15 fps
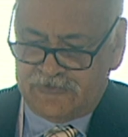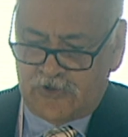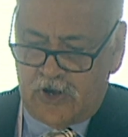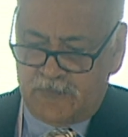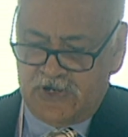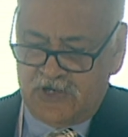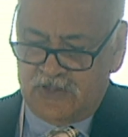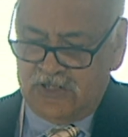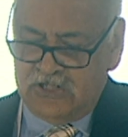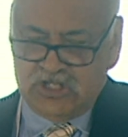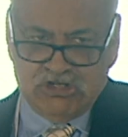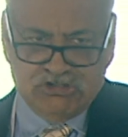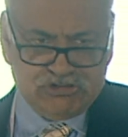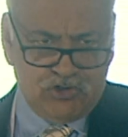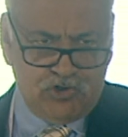operating in the
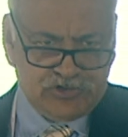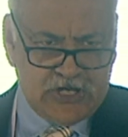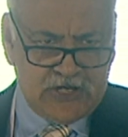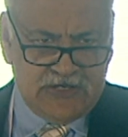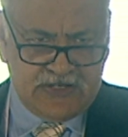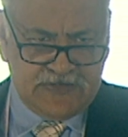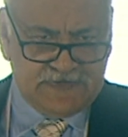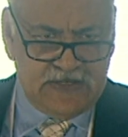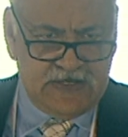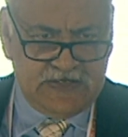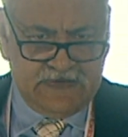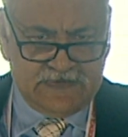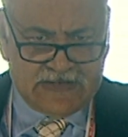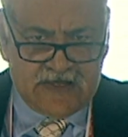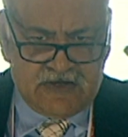East Coast, and let us say it
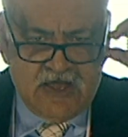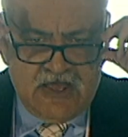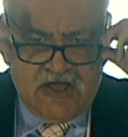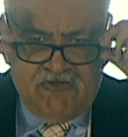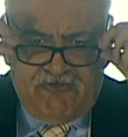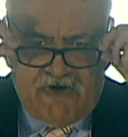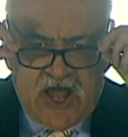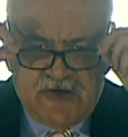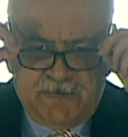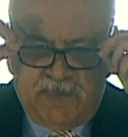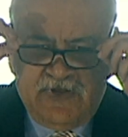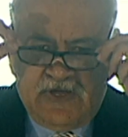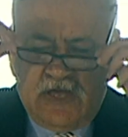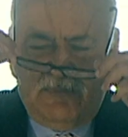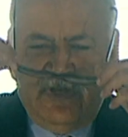is like 5
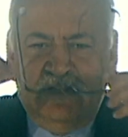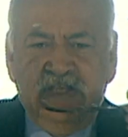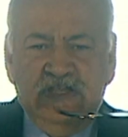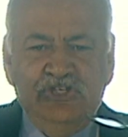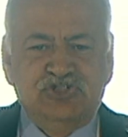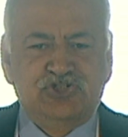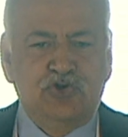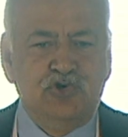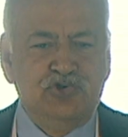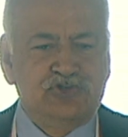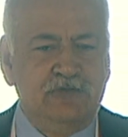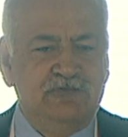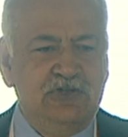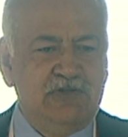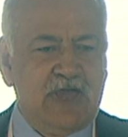p.m. in the East Coast
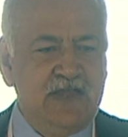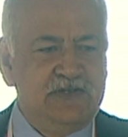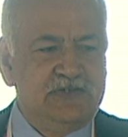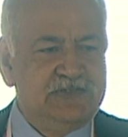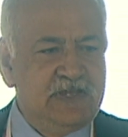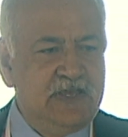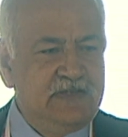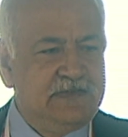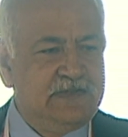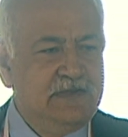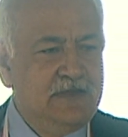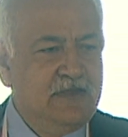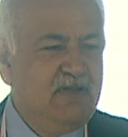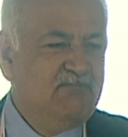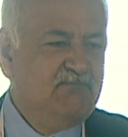of the United States,
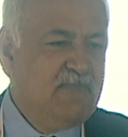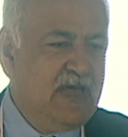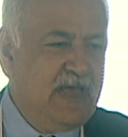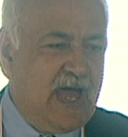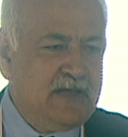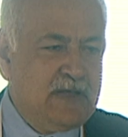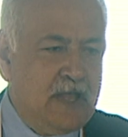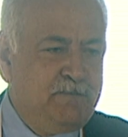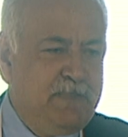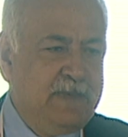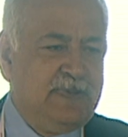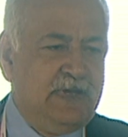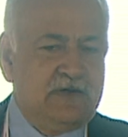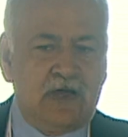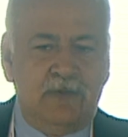and
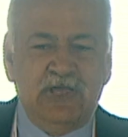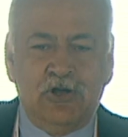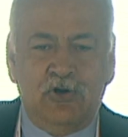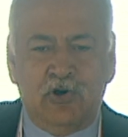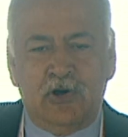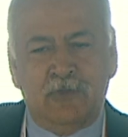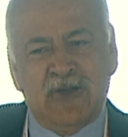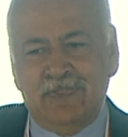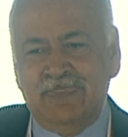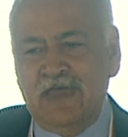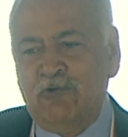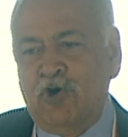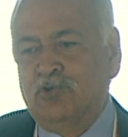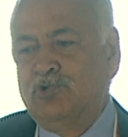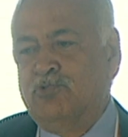people are coming home and they
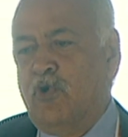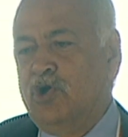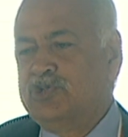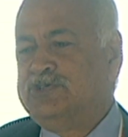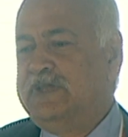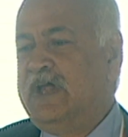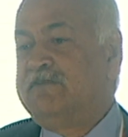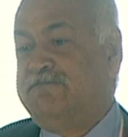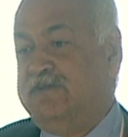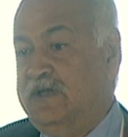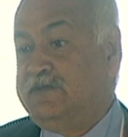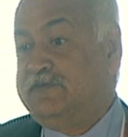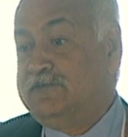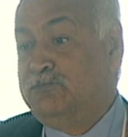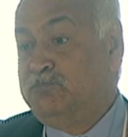want to watch
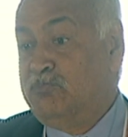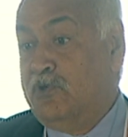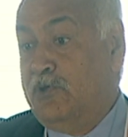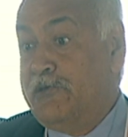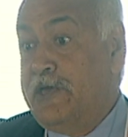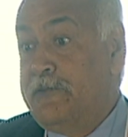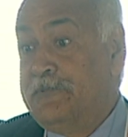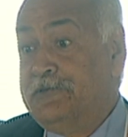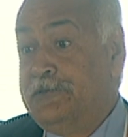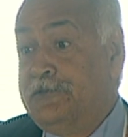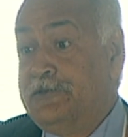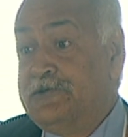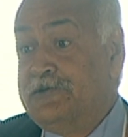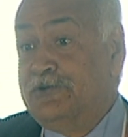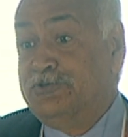Netflix, okay?
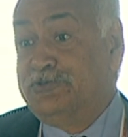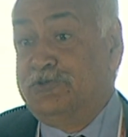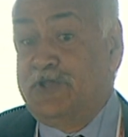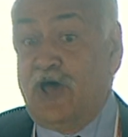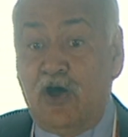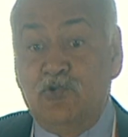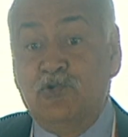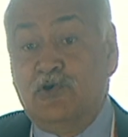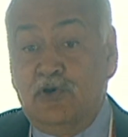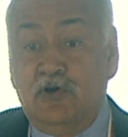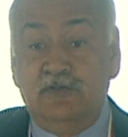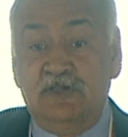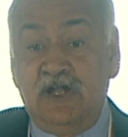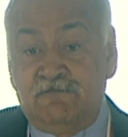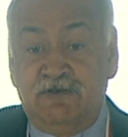So now
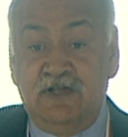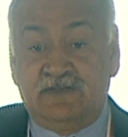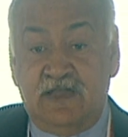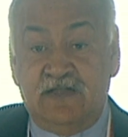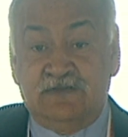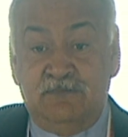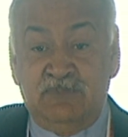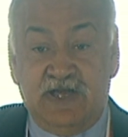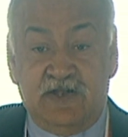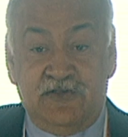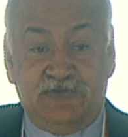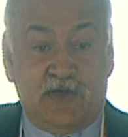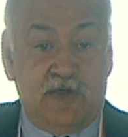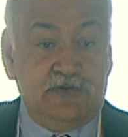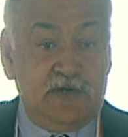Netflix has some data
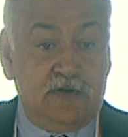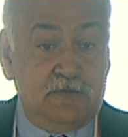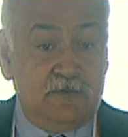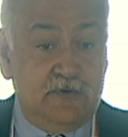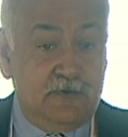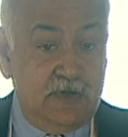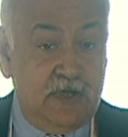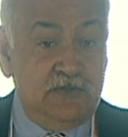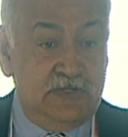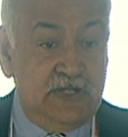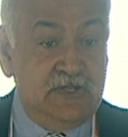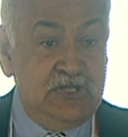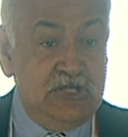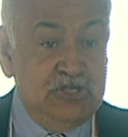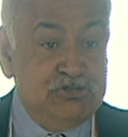center
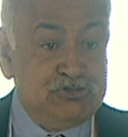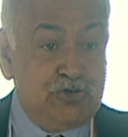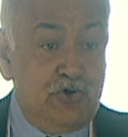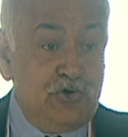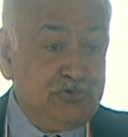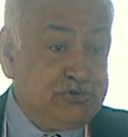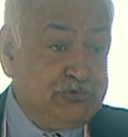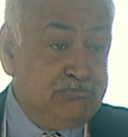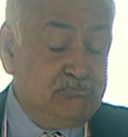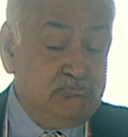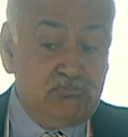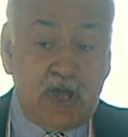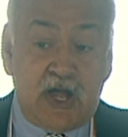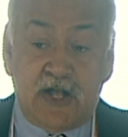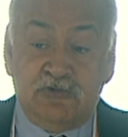in the East Coast,
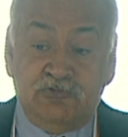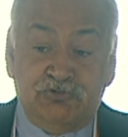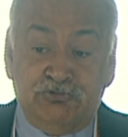and